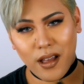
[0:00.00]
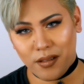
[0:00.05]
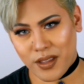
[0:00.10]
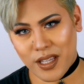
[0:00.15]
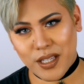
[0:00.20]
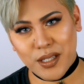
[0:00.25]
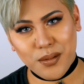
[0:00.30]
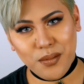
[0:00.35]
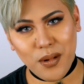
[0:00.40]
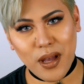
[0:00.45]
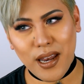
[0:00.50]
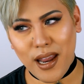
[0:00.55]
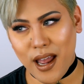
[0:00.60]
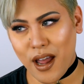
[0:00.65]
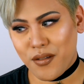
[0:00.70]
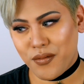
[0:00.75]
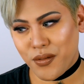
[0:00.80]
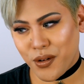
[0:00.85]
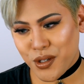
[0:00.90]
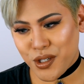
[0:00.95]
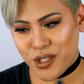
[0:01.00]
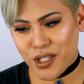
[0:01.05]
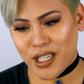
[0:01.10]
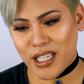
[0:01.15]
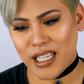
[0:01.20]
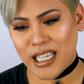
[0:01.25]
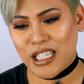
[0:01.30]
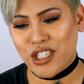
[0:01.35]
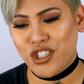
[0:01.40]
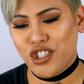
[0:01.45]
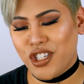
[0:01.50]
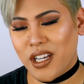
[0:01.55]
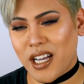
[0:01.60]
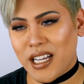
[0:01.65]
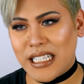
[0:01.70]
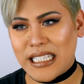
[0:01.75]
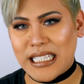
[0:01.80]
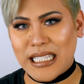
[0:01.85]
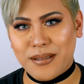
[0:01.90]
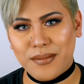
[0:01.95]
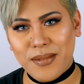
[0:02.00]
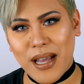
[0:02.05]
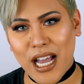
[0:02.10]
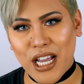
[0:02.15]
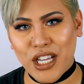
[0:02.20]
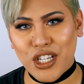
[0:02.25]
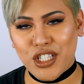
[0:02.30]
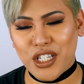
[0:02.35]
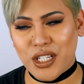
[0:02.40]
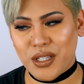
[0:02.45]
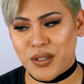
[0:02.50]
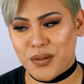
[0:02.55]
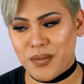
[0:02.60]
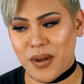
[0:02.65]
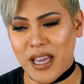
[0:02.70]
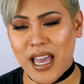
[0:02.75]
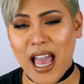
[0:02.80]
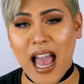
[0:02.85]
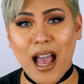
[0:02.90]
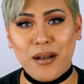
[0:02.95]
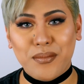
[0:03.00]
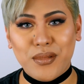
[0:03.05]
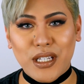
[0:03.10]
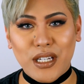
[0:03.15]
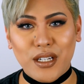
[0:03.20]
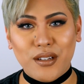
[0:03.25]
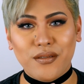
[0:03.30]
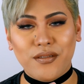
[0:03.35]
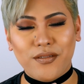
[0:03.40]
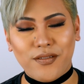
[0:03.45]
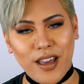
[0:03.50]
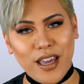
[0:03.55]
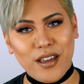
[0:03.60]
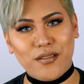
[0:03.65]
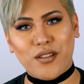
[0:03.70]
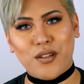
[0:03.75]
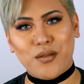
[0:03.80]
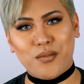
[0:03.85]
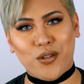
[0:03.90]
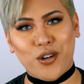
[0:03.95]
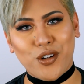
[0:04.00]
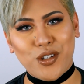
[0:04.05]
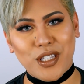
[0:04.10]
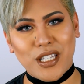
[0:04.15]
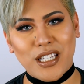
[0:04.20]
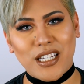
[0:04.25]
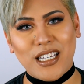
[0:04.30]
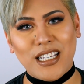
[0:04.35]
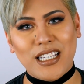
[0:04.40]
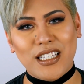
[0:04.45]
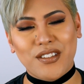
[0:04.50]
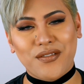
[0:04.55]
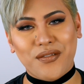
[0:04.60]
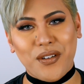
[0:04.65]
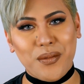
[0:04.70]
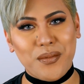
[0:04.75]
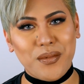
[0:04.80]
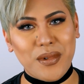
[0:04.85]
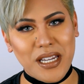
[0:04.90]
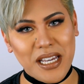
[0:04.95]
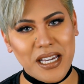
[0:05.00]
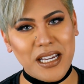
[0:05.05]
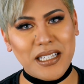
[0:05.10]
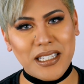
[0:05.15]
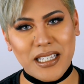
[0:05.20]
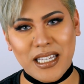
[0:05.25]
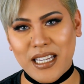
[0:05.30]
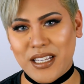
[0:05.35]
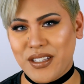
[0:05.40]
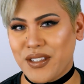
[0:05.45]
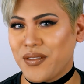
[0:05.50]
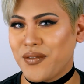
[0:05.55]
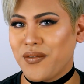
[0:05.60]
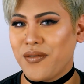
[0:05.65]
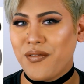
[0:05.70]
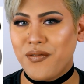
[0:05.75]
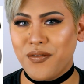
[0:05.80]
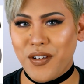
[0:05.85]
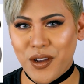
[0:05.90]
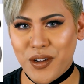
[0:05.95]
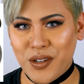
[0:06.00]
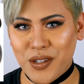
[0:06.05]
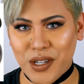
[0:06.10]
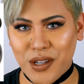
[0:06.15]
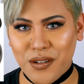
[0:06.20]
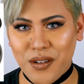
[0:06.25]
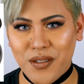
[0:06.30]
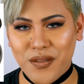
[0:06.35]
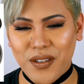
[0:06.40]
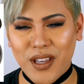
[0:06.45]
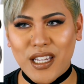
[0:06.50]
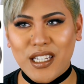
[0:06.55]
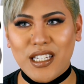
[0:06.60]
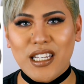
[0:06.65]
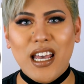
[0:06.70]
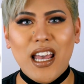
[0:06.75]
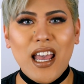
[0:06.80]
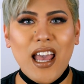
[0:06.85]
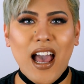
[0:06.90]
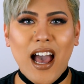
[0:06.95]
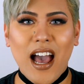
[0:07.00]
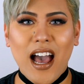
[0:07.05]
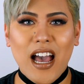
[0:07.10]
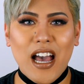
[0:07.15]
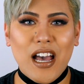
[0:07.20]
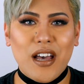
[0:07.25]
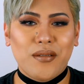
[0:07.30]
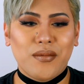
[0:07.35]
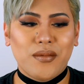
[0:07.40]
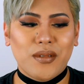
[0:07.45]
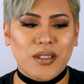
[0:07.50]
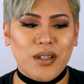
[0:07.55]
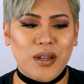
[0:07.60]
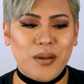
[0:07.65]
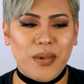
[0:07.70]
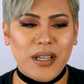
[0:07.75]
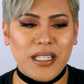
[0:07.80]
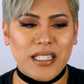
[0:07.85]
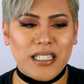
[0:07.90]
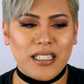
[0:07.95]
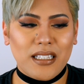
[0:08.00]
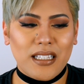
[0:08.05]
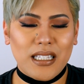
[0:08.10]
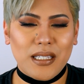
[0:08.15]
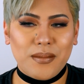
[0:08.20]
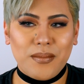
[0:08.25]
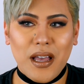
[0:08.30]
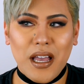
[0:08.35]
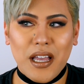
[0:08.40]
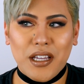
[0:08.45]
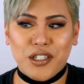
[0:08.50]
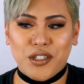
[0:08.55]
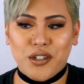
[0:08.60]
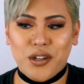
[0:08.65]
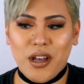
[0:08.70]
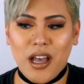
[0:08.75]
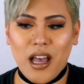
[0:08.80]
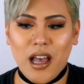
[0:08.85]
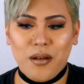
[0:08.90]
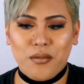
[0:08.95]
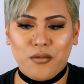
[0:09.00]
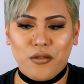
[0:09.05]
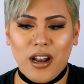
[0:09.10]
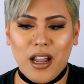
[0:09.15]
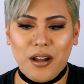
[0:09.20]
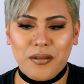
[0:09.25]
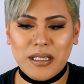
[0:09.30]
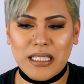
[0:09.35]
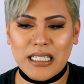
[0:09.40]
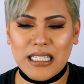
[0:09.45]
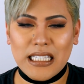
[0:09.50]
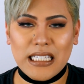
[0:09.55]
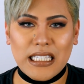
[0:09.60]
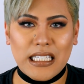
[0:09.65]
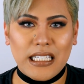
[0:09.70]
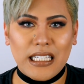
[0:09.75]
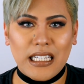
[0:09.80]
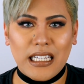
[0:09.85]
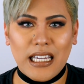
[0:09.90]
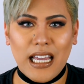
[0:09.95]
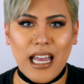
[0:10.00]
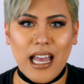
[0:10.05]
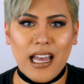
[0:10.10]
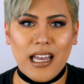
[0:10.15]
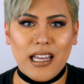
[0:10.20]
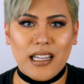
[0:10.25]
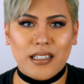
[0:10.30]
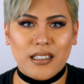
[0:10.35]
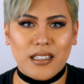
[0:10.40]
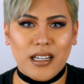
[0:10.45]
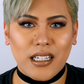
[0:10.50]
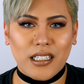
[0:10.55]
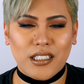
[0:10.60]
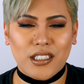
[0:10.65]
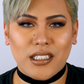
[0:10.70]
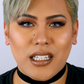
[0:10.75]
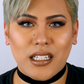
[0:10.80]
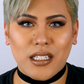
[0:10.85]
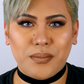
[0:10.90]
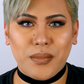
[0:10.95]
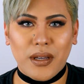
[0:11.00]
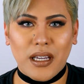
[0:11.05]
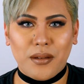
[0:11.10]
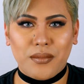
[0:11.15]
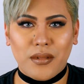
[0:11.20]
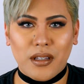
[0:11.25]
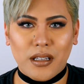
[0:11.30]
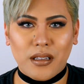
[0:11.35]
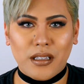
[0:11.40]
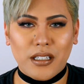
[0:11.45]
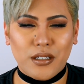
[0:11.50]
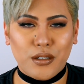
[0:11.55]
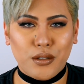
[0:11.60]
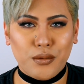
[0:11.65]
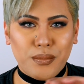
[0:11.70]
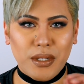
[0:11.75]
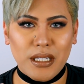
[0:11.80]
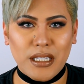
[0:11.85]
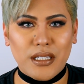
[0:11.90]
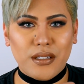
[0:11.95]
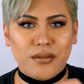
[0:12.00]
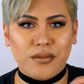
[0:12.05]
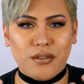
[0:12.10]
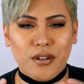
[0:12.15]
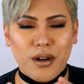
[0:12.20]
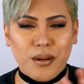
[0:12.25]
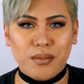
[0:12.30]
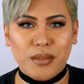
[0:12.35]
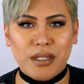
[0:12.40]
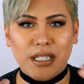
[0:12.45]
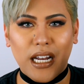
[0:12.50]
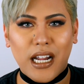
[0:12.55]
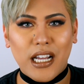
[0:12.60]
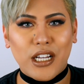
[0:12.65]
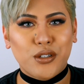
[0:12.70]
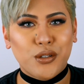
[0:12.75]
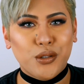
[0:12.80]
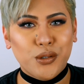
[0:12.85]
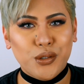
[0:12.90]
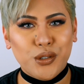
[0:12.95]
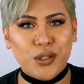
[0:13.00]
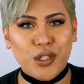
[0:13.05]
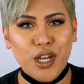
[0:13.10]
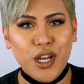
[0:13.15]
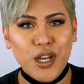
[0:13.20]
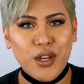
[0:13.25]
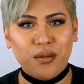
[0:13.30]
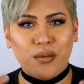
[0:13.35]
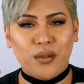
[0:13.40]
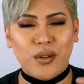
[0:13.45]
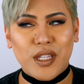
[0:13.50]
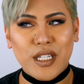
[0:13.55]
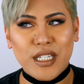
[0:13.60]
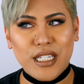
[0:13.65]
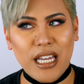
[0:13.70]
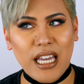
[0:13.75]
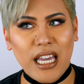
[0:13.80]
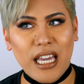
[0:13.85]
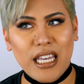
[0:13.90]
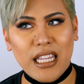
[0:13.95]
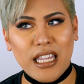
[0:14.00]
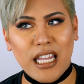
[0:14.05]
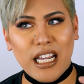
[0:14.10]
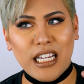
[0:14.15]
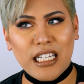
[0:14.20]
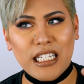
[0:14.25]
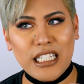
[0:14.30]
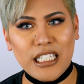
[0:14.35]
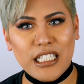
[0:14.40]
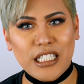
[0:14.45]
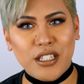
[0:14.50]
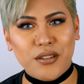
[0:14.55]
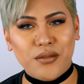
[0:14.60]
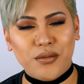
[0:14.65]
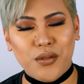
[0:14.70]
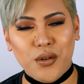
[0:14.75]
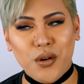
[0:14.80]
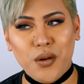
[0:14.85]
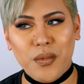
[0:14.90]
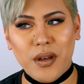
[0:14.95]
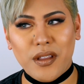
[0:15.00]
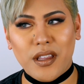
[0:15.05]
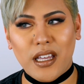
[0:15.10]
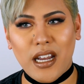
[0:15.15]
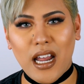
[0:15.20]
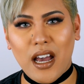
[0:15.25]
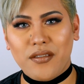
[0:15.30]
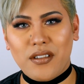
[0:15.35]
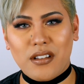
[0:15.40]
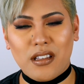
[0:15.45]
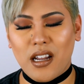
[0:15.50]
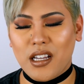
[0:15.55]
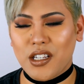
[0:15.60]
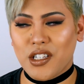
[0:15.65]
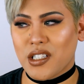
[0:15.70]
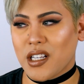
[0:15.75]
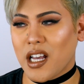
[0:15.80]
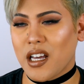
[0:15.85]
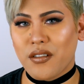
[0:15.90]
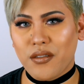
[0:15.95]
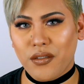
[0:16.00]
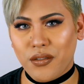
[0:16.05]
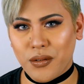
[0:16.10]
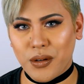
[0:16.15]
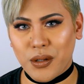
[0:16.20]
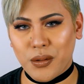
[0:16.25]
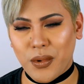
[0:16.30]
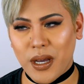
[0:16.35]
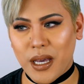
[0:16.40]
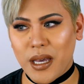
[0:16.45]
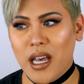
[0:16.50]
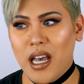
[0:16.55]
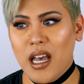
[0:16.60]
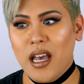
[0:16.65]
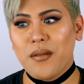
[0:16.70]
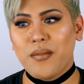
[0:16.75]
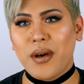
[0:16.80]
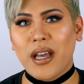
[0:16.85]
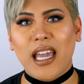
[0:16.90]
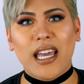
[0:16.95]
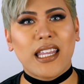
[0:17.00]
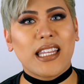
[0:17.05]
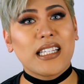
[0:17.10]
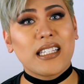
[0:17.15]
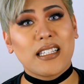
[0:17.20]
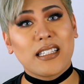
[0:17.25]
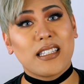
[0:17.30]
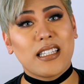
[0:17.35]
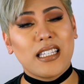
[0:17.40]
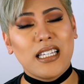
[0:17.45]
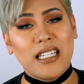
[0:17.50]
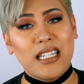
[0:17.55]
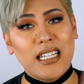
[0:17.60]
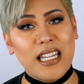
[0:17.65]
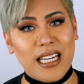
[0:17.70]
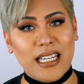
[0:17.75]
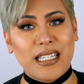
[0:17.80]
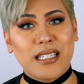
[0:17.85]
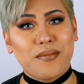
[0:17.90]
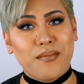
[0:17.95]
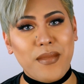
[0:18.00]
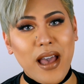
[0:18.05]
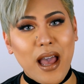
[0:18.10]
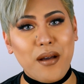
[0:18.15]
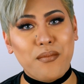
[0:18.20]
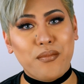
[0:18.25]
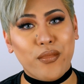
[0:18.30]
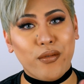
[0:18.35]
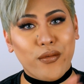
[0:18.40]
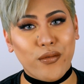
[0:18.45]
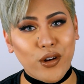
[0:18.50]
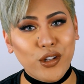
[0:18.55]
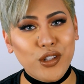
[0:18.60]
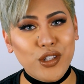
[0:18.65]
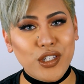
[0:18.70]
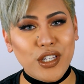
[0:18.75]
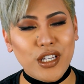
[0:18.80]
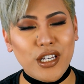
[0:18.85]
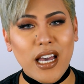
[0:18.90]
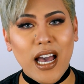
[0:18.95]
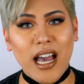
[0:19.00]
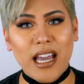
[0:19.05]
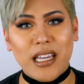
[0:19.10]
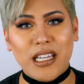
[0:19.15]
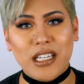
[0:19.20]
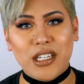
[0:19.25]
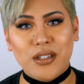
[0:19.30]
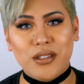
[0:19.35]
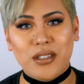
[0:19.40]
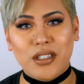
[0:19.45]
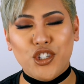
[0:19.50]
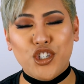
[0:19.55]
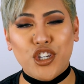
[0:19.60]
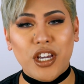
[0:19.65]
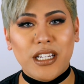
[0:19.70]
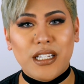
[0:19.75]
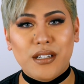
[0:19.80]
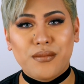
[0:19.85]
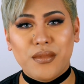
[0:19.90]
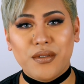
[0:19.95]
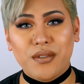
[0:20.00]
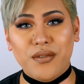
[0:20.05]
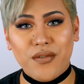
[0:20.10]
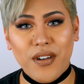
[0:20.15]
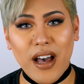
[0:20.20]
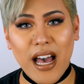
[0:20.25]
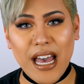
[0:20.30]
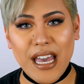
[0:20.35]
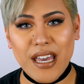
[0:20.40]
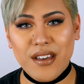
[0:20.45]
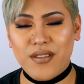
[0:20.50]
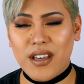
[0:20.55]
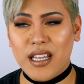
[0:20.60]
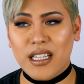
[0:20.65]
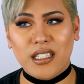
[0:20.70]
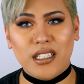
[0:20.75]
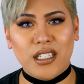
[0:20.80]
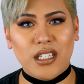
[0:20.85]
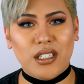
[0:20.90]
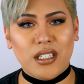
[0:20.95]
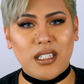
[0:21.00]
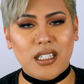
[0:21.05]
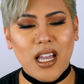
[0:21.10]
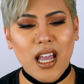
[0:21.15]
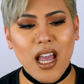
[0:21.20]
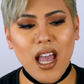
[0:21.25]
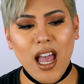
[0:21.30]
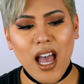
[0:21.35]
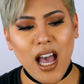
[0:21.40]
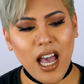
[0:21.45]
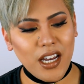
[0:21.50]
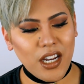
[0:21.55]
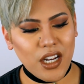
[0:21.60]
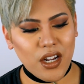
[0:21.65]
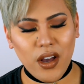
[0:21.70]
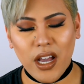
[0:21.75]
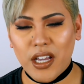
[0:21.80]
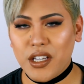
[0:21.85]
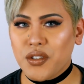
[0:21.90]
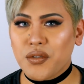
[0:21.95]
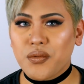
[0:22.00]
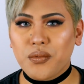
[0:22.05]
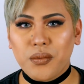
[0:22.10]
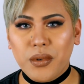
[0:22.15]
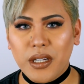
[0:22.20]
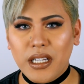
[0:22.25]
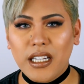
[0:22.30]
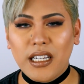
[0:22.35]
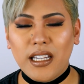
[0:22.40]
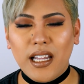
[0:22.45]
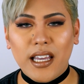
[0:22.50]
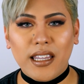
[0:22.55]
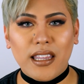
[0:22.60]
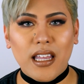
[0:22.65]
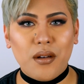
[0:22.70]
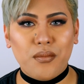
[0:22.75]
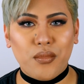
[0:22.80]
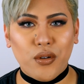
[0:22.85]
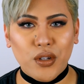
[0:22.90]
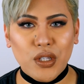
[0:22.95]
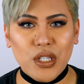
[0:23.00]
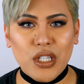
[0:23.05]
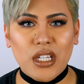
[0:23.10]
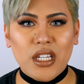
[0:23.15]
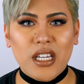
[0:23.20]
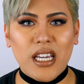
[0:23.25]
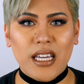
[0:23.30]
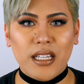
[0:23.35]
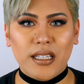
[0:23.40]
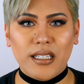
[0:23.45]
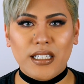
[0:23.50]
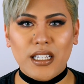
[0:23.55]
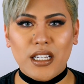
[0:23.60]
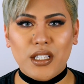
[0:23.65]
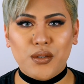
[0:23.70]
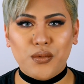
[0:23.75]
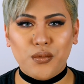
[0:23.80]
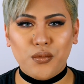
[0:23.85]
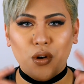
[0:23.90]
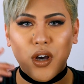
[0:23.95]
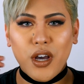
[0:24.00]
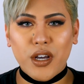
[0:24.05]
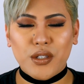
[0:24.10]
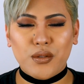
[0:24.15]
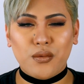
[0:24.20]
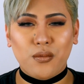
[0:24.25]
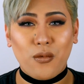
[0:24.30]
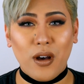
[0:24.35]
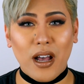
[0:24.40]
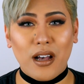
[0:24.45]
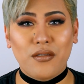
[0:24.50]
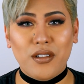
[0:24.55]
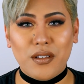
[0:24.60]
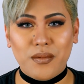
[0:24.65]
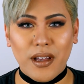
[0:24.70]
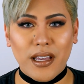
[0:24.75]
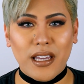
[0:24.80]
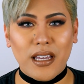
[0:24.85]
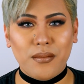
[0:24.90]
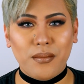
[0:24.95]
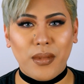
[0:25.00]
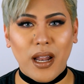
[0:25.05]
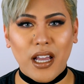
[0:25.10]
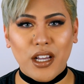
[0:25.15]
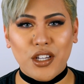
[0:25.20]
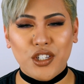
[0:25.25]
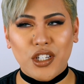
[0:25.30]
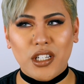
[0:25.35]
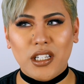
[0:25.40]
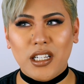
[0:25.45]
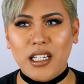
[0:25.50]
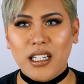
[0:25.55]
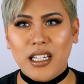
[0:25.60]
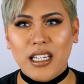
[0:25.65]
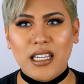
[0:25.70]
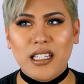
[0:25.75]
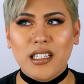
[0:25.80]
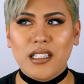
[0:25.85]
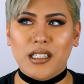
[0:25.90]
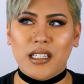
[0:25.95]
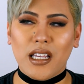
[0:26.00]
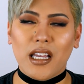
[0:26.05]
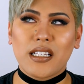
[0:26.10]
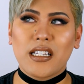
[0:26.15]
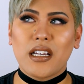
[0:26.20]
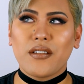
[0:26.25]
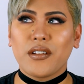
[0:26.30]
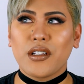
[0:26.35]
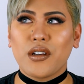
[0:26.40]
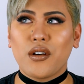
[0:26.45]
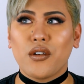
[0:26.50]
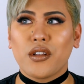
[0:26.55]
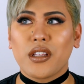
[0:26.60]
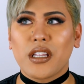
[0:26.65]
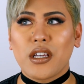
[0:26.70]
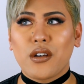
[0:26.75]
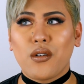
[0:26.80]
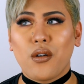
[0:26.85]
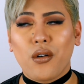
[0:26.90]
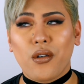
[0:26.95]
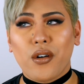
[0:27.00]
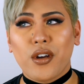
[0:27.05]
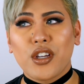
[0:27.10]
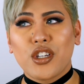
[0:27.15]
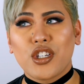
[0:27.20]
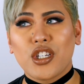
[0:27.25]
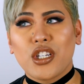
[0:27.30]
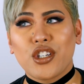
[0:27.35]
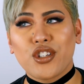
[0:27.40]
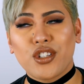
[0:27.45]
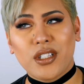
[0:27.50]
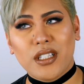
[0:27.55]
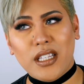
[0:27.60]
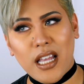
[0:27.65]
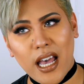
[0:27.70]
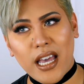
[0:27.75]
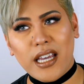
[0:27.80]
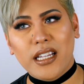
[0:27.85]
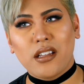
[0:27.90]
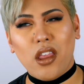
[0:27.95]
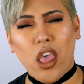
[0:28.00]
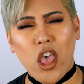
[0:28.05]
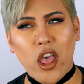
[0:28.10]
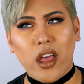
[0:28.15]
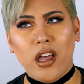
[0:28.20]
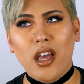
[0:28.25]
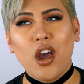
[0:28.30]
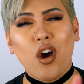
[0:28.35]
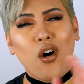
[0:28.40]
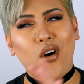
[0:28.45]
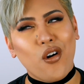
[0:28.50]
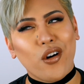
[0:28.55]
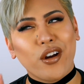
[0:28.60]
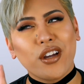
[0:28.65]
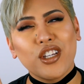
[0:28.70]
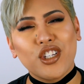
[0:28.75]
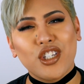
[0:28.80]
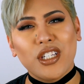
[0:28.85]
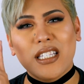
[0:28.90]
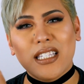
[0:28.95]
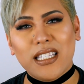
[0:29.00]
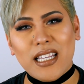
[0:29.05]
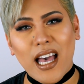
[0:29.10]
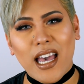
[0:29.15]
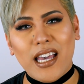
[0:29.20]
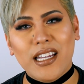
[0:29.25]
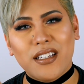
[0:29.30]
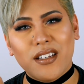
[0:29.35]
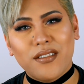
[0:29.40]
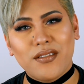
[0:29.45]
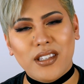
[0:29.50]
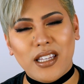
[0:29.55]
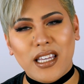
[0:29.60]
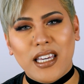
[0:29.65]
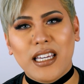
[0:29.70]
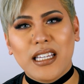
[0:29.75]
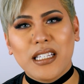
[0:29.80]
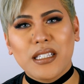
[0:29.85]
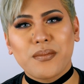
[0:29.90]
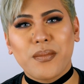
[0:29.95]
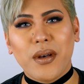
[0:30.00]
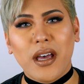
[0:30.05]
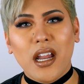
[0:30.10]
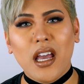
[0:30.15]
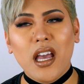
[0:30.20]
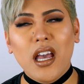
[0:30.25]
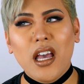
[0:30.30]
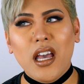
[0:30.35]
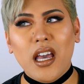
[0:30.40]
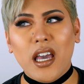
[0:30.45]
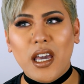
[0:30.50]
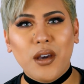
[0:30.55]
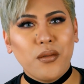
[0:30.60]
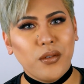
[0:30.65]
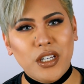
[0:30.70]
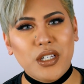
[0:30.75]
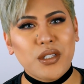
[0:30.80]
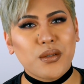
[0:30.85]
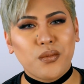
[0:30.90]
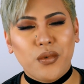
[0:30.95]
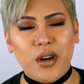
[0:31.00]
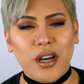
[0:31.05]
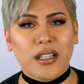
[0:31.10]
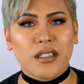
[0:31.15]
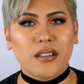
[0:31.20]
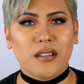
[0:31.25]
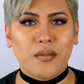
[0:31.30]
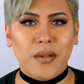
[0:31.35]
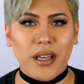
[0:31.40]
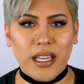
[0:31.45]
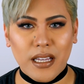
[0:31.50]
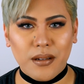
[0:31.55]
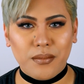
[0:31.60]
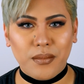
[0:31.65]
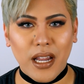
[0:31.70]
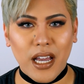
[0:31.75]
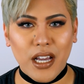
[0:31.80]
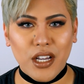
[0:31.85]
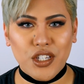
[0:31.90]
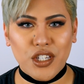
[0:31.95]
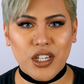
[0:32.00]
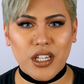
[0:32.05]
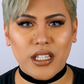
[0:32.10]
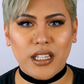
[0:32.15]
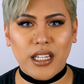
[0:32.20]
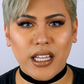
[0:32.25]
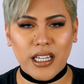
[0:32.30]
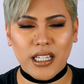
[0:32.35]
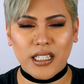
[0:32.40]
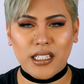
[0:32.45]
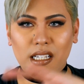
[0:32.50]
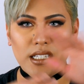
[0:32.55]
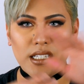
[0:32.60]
This one unfortunately just smashed. It's my absolute favorite bronzer. It's from NYX. Here's a photo of it. So it basically smashed while I was in Sydney, and I just had to pick up the little bits of crumbs that I could for the day that I needed it for, but then after that I just kind of threw it away. But yeah, this is the NYX matte bronzer. I use the shade number 5. It's just, I don't know, I just really like that bronzer. It just works well with my complexion. It is definitely on the orangey side of things, but it just works with my complexion. Like, it